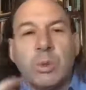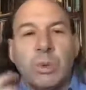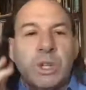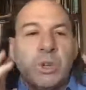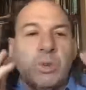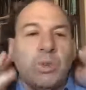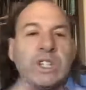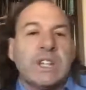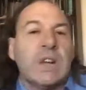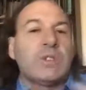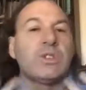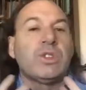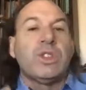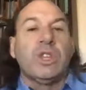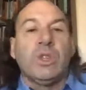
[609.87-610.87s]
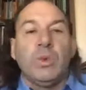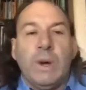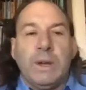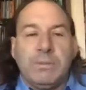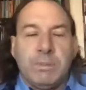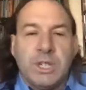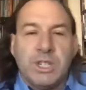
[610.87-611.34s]
where you reach out to the
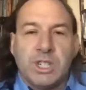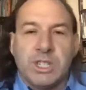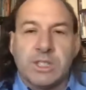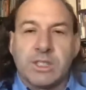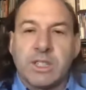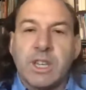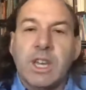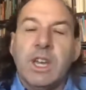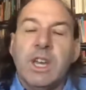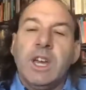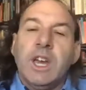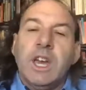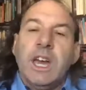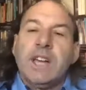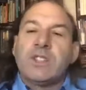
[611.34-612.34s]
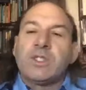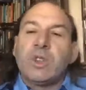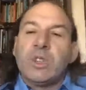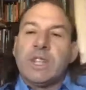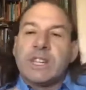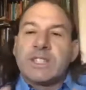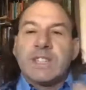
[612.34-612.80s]
UN missions. And so
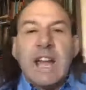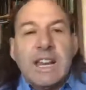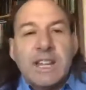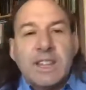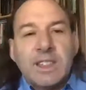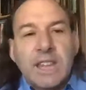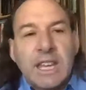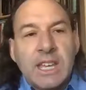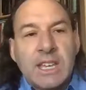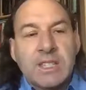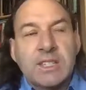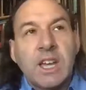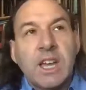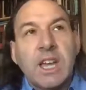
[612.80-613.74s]
the exciting thing is